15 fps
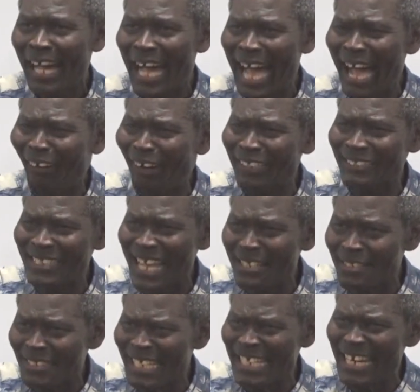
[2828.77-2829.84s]
I was a
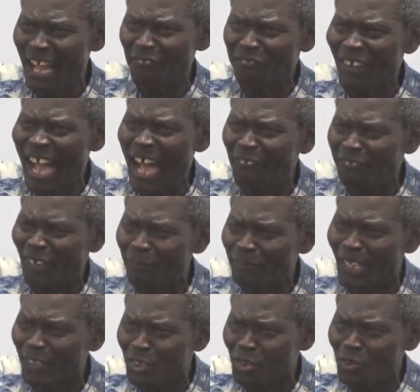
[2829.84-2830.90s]
sinner far from
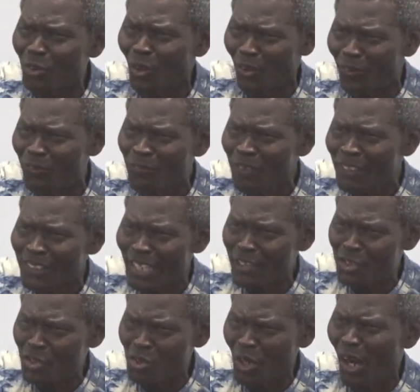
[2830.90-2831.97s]
the shore. The
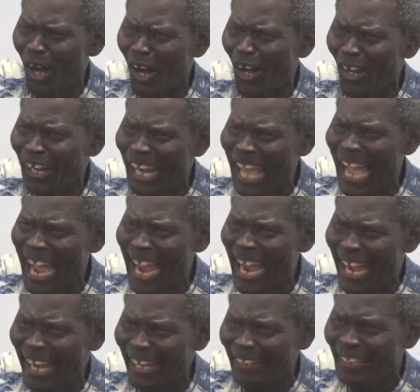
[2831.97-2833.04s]

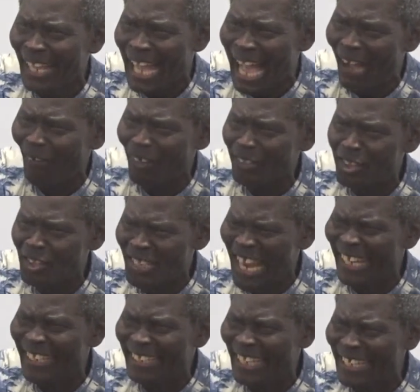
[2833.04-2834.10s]
shoreline. I was
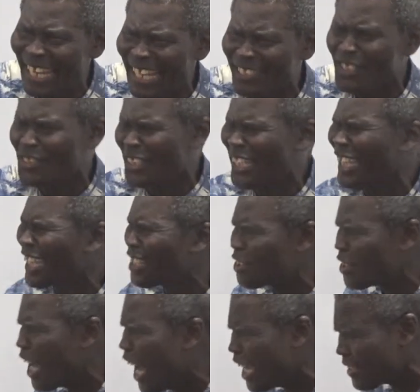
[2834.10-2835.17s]
sinking and
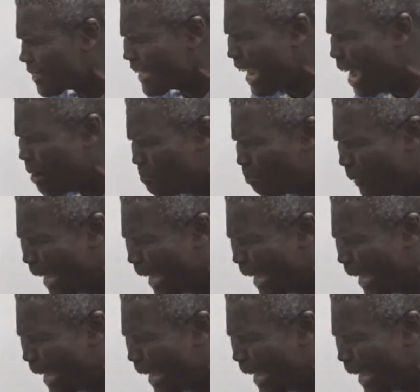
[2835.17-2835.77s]
Jesus came